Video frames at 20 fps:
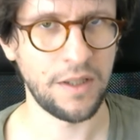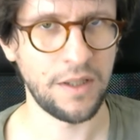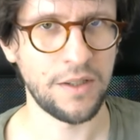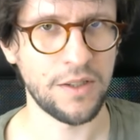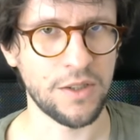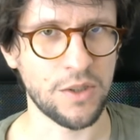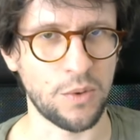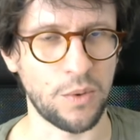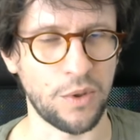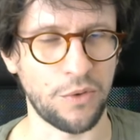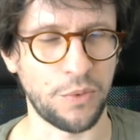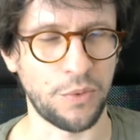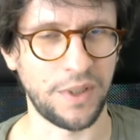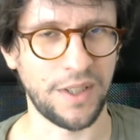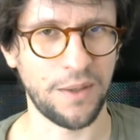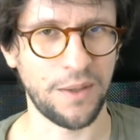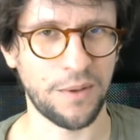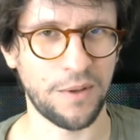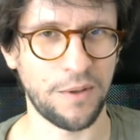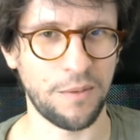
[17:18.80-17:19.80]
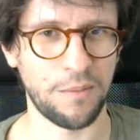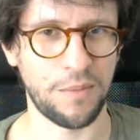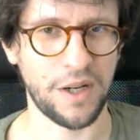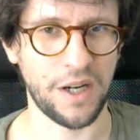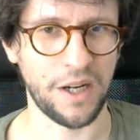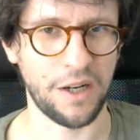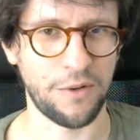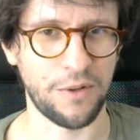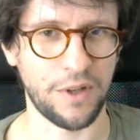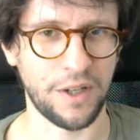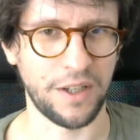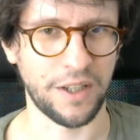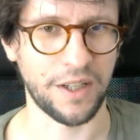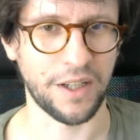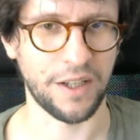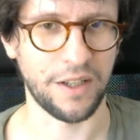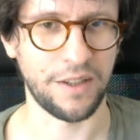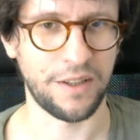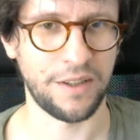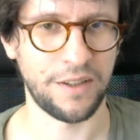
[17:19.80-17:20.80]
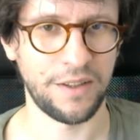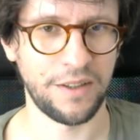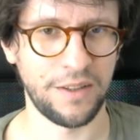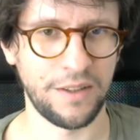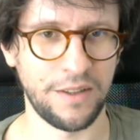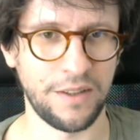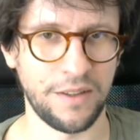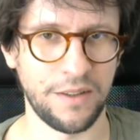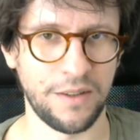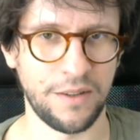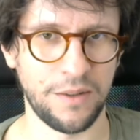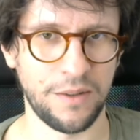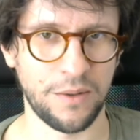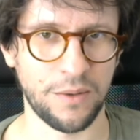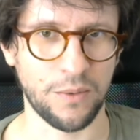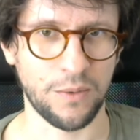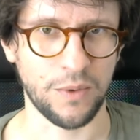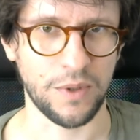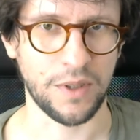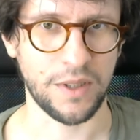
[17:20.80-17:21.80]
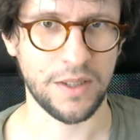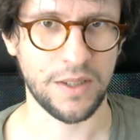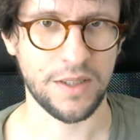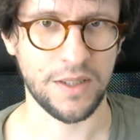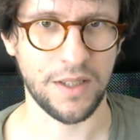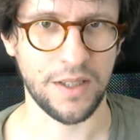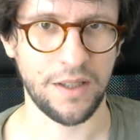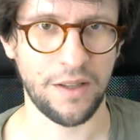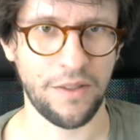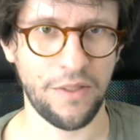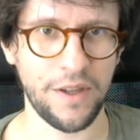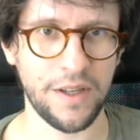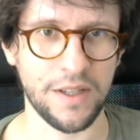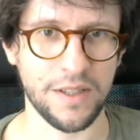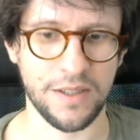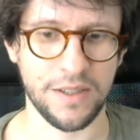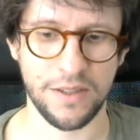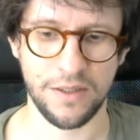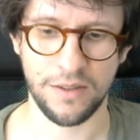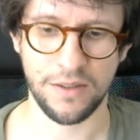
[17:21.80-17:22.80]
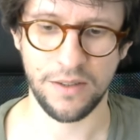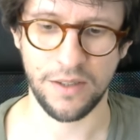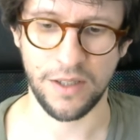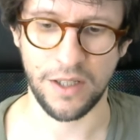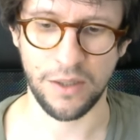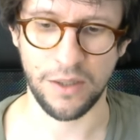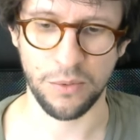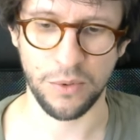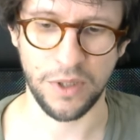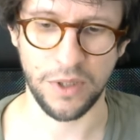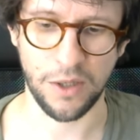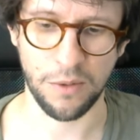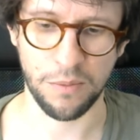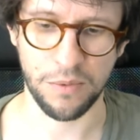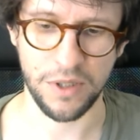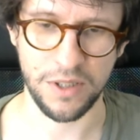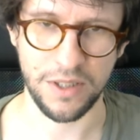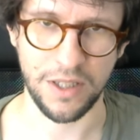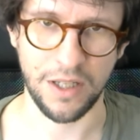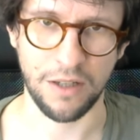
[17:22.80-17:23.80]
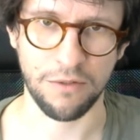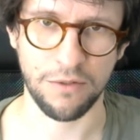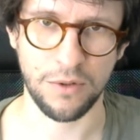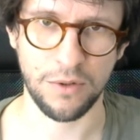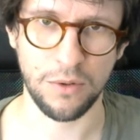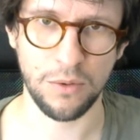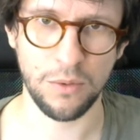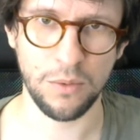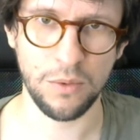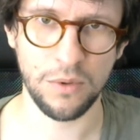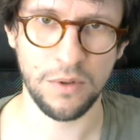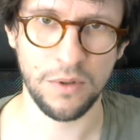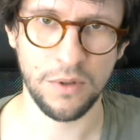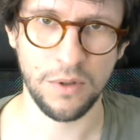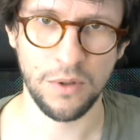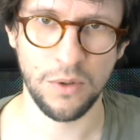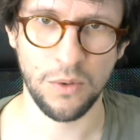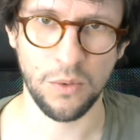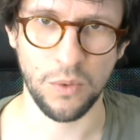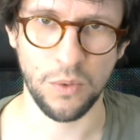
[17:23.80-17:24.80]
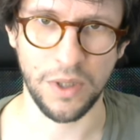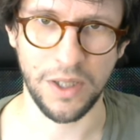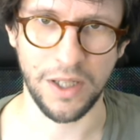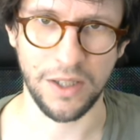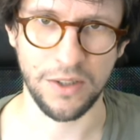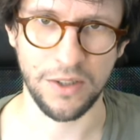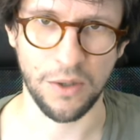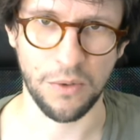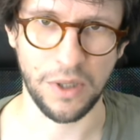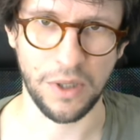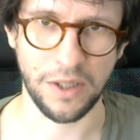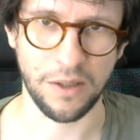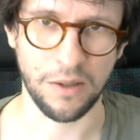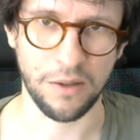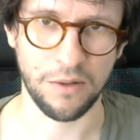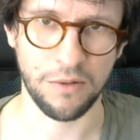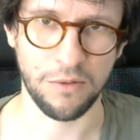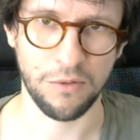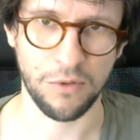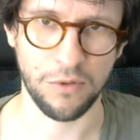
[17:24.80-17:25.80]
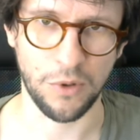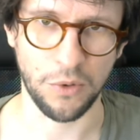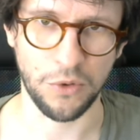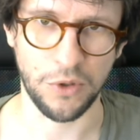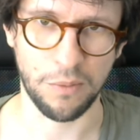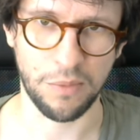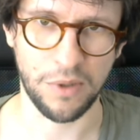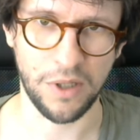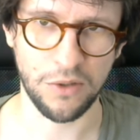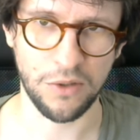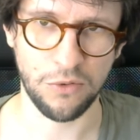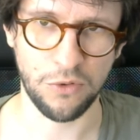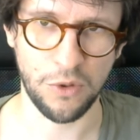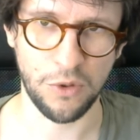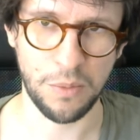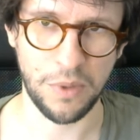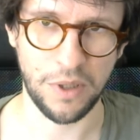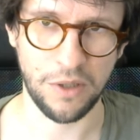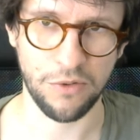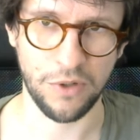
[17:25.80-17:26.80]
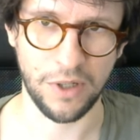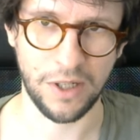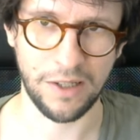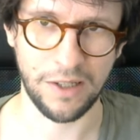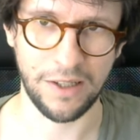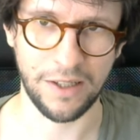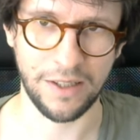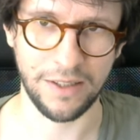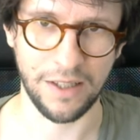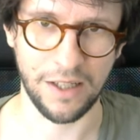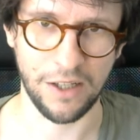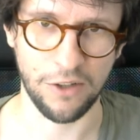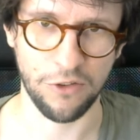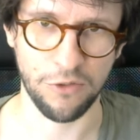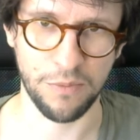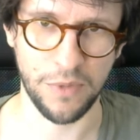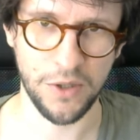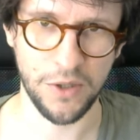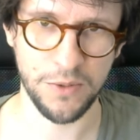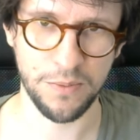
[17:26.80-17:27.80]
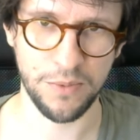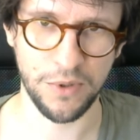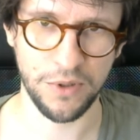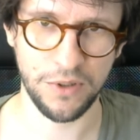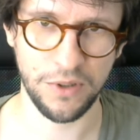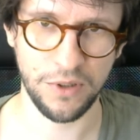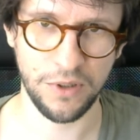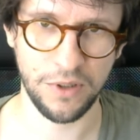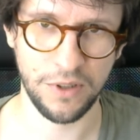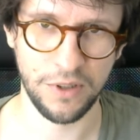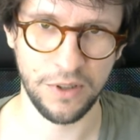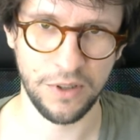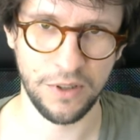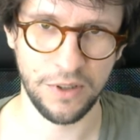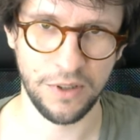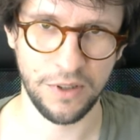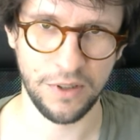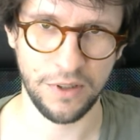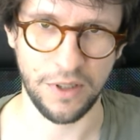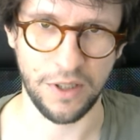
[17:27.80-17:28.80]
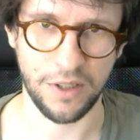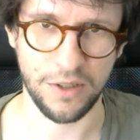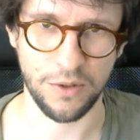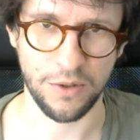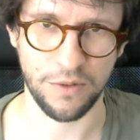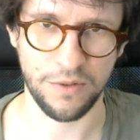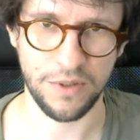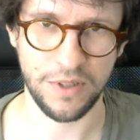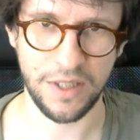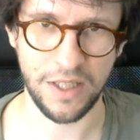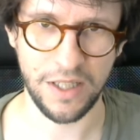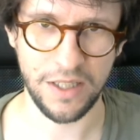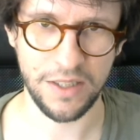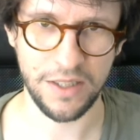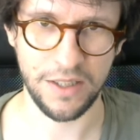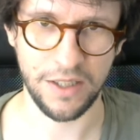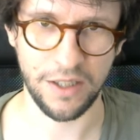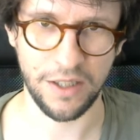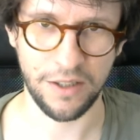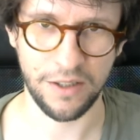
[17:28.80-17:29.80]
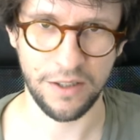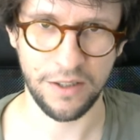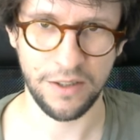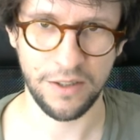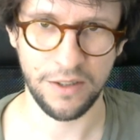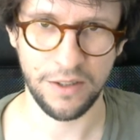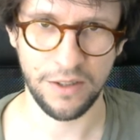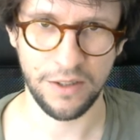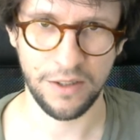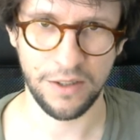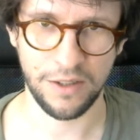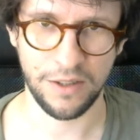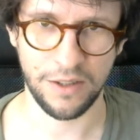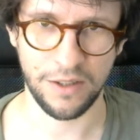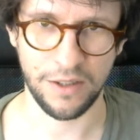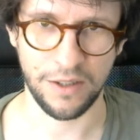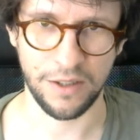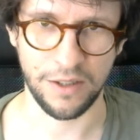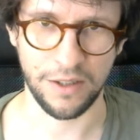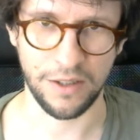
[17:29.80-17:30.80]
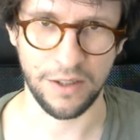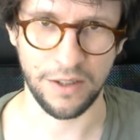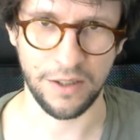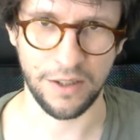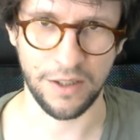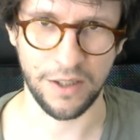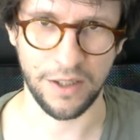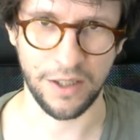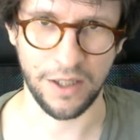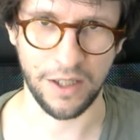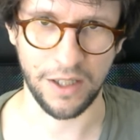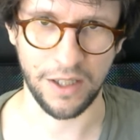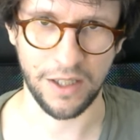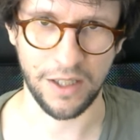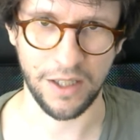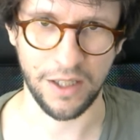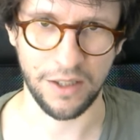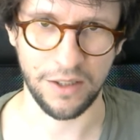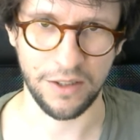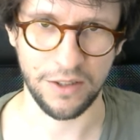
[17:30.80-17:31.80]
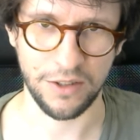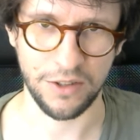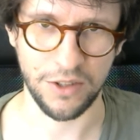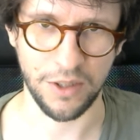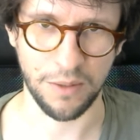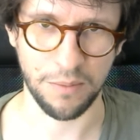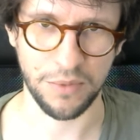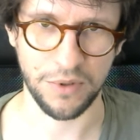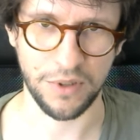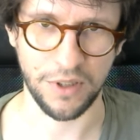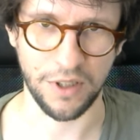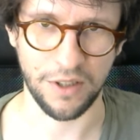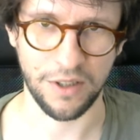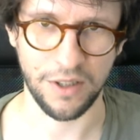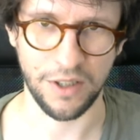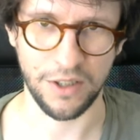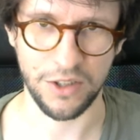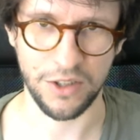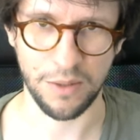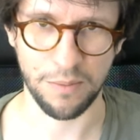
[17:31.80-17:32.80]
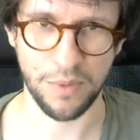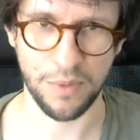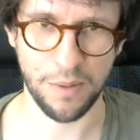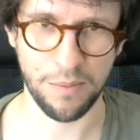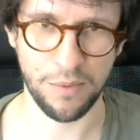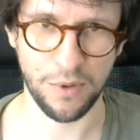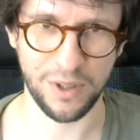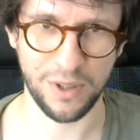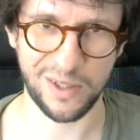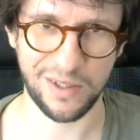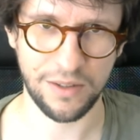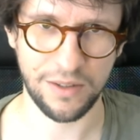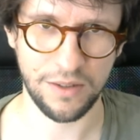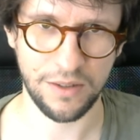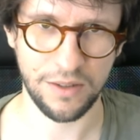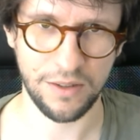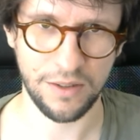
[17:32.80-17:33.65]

So if we now compile and run again, we see this. And if we now press F2, we get our little floating platform. And if I click the left mouse button, then it sort of stays there. And I can jump there and jump up on it.